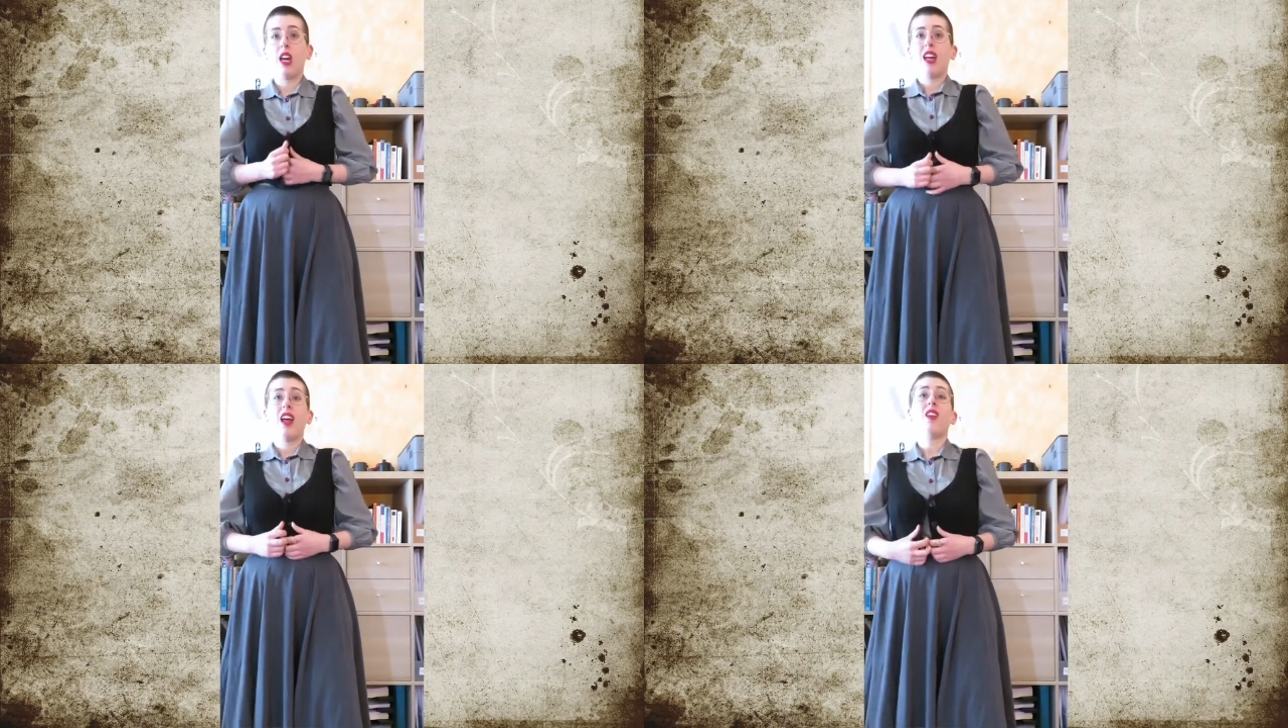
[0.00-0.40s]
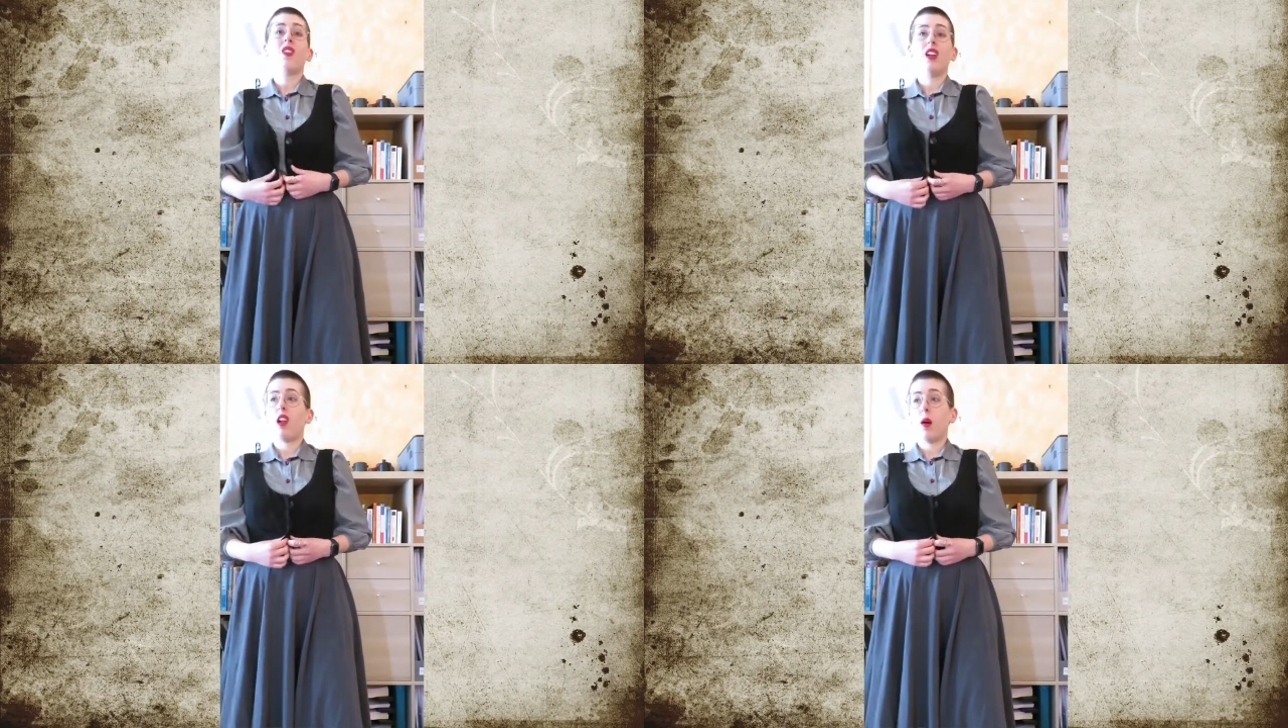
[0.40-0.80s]
not
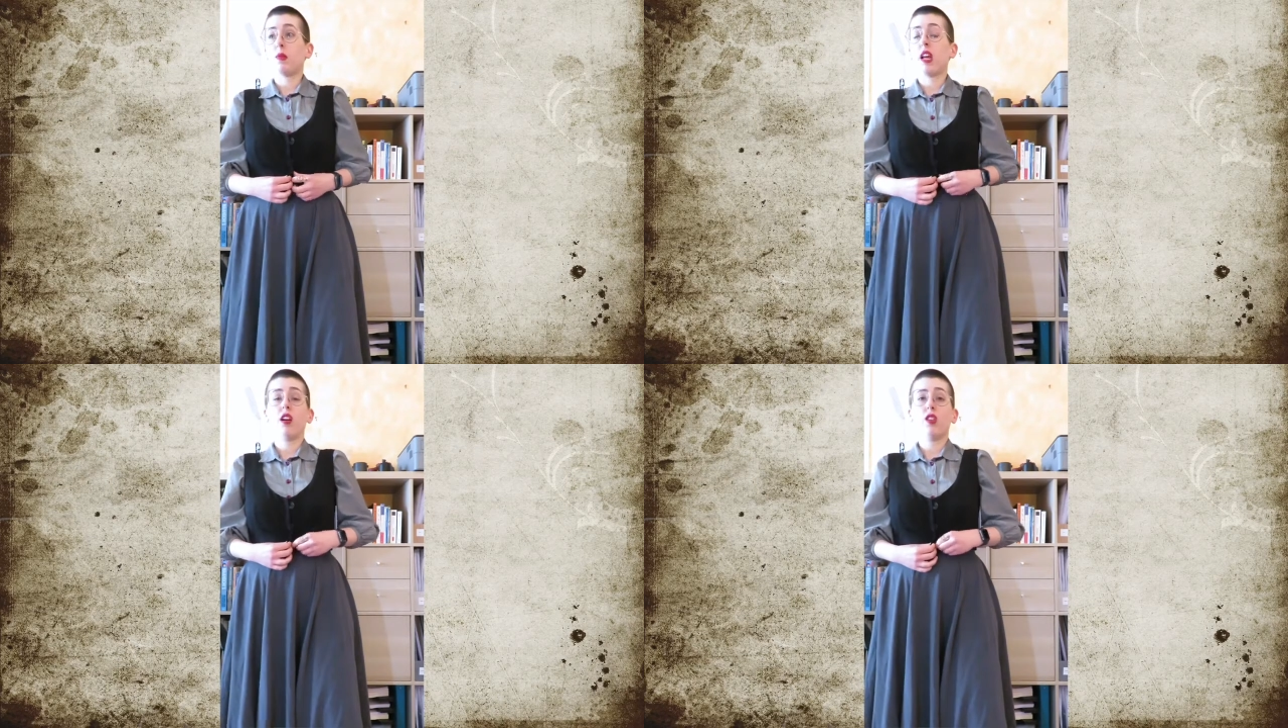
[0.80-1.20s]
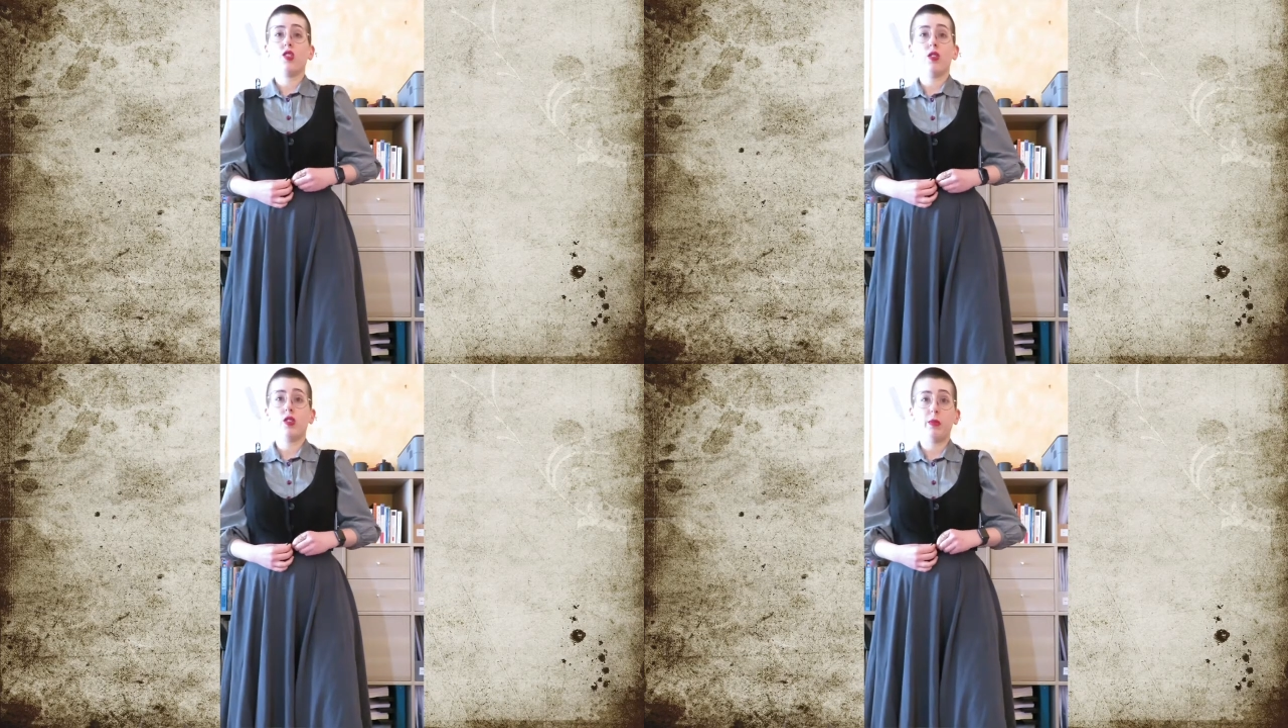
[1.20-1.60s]
even an upcycle, I just
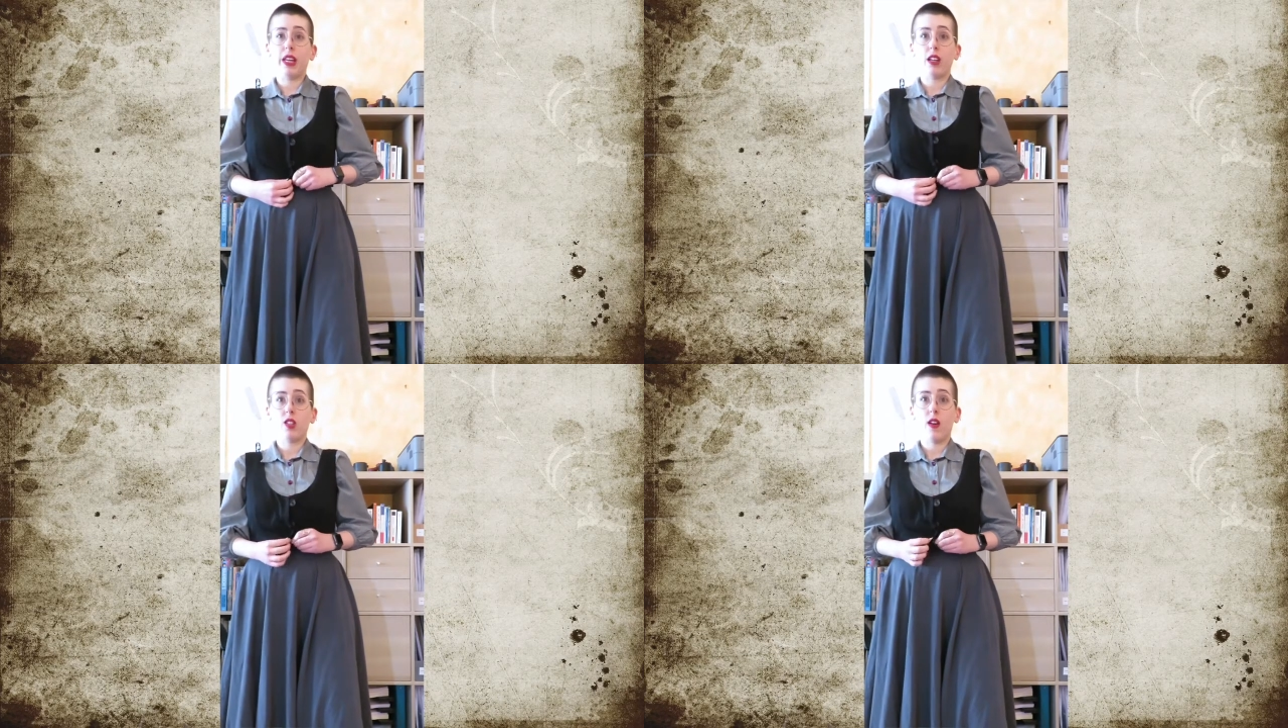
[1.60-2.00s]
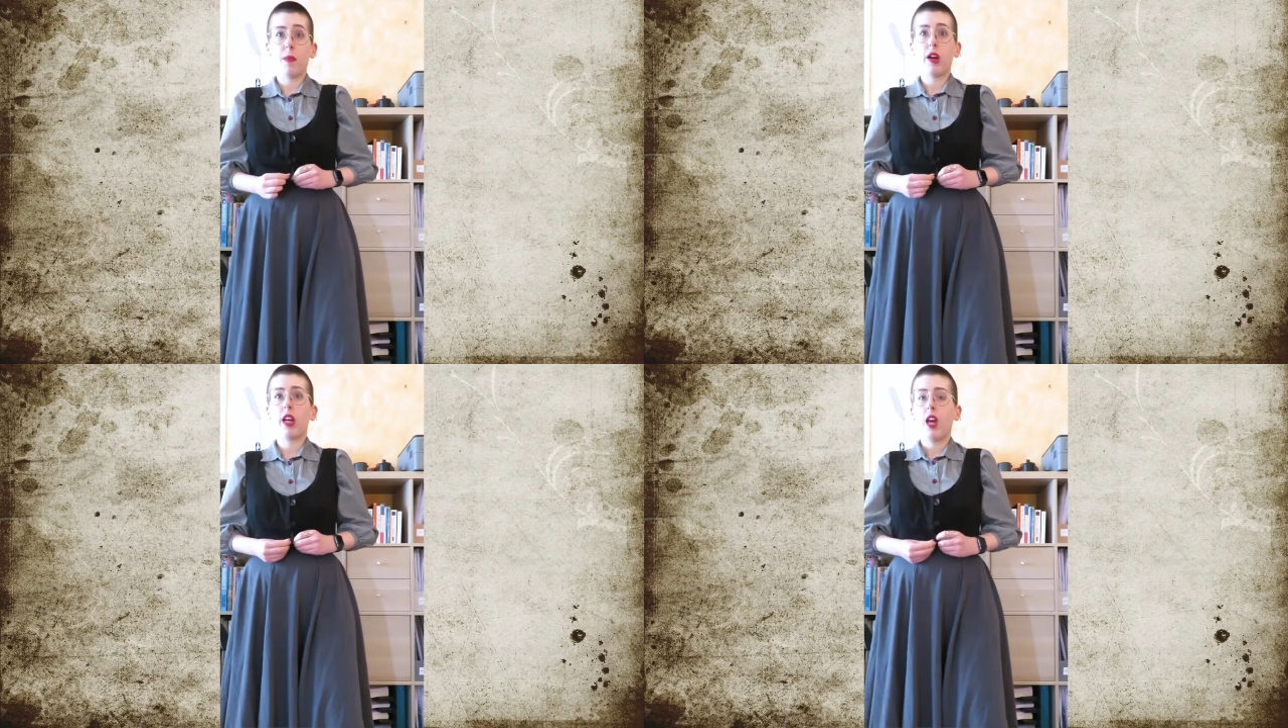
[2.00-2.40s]
used the blanket as
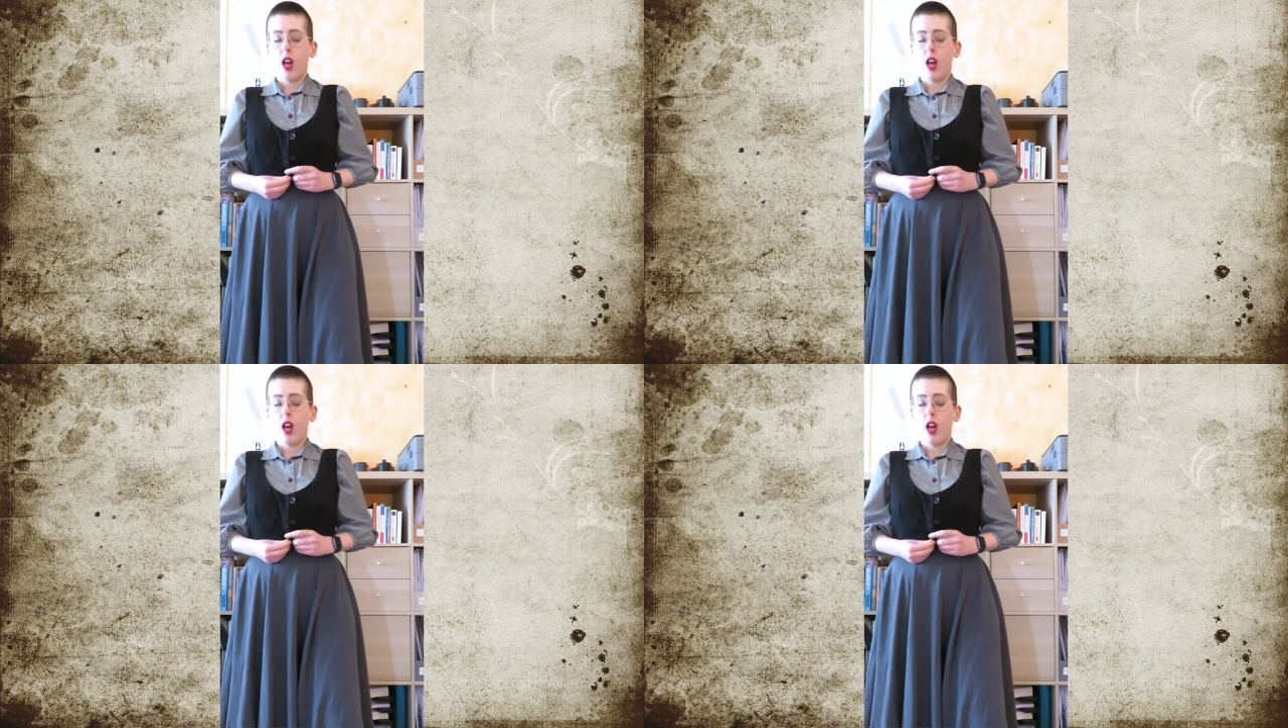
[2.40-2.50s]
fabric.